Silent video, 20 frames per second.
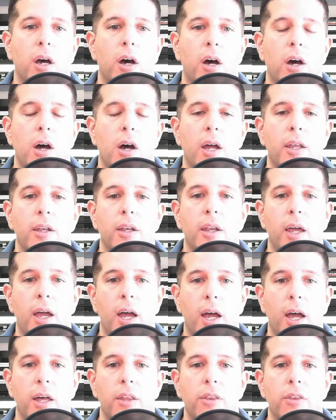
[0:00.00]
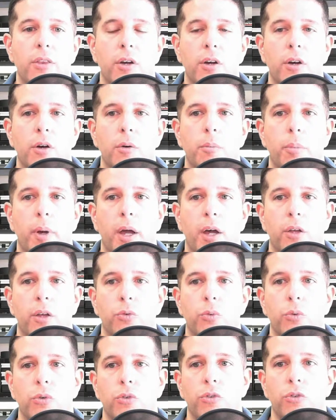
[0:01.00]
and had their
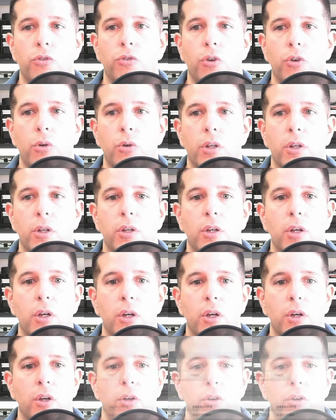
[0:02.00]
passwords stolen.